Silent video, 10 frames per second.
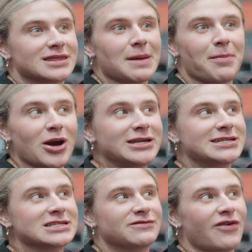the
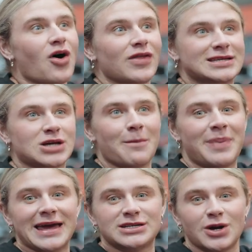pointers for this
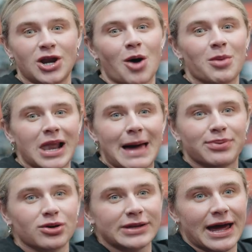compared to a normal lat
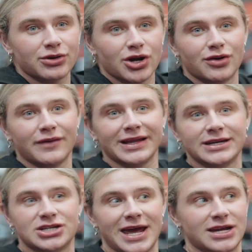pull down don't really
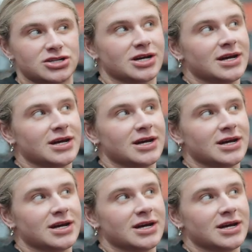change.